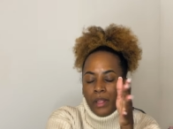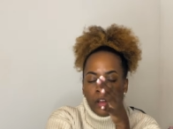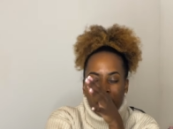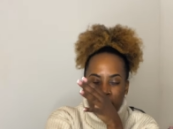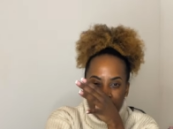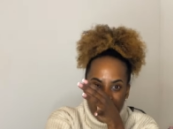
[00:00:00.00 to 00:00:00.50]

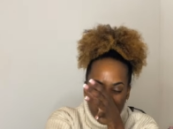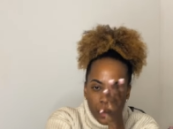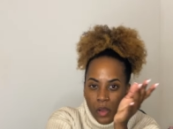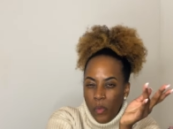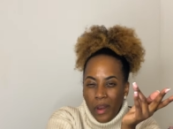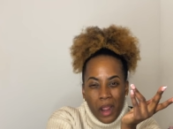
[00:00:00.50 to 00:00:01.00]
earlier,
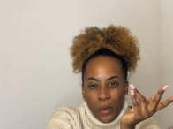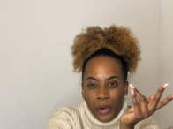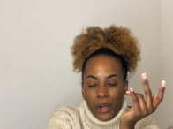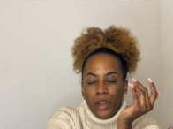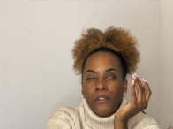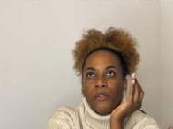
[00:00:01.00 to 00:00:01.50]
1 hour
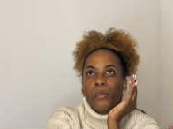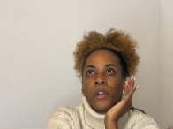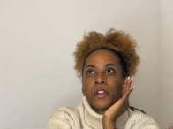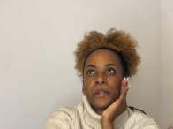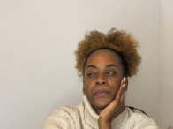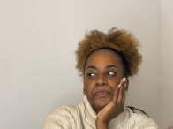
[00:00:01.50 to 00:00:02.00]
earlier from work,